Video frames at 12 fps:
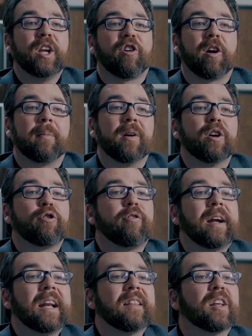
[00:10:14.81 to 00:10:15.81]
Europe
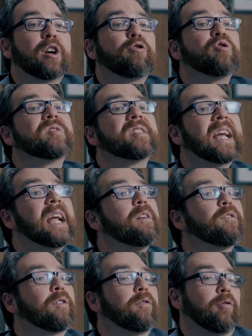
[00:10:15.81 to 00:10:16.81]
created the
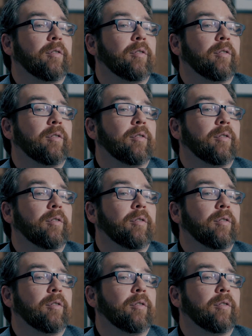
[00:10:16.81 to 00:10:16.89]
Crusade for